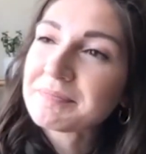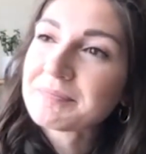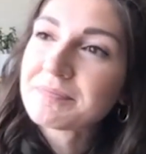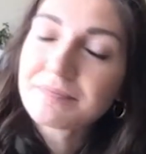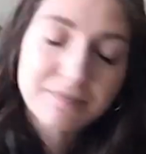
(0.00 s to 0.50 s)

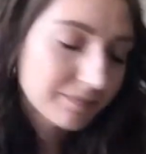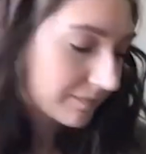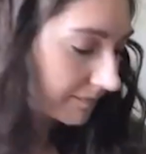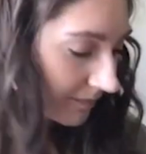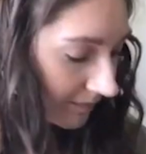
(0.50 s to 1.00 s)

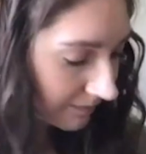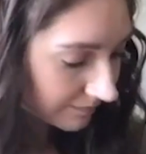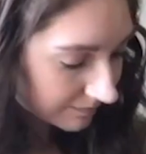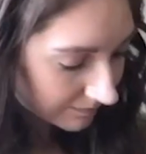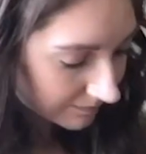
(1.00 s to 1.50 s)

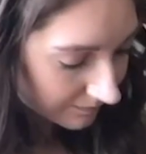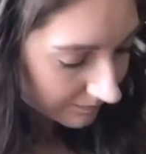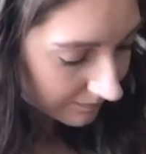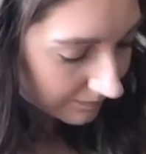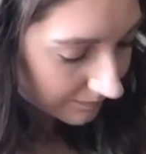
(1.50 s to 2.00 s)

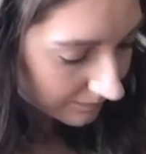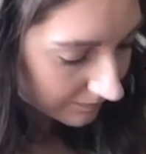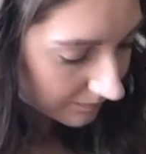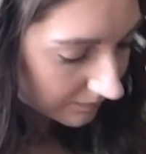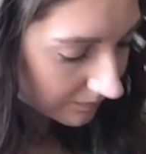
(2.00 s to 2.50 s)

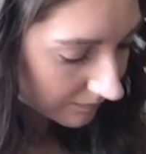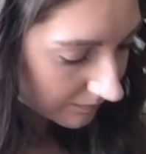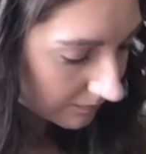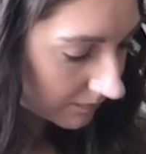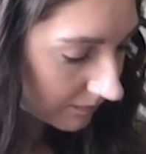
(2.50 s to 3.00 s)

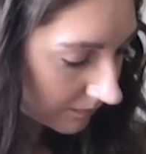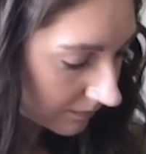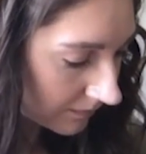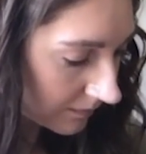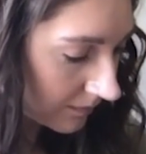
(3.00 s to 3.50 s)

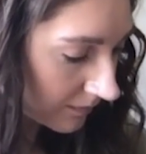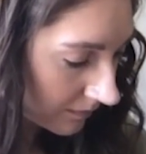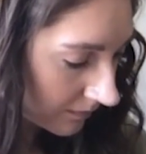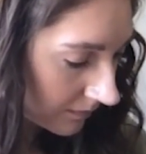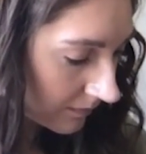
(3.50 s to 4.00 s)

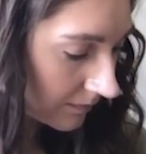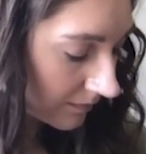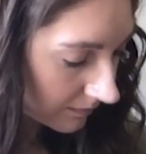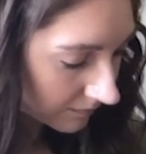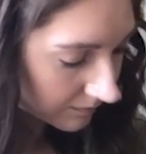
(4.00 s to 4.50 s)

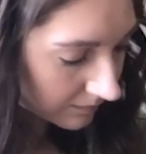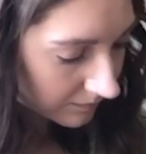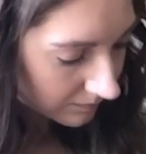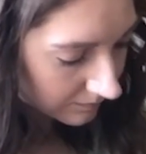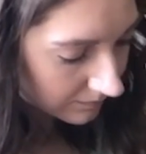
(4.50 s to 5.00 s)

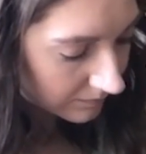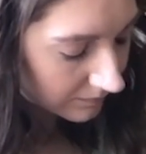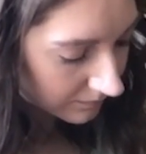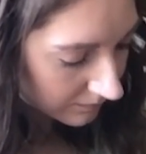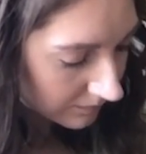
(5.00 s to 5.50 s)

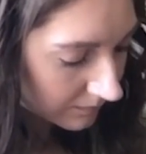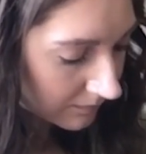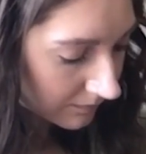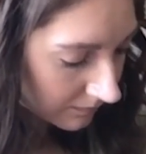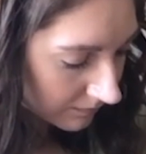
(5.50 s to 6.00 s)

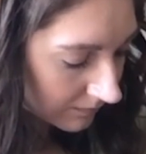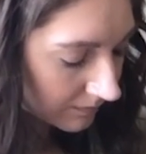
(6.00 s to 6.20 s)
Nobody speaks.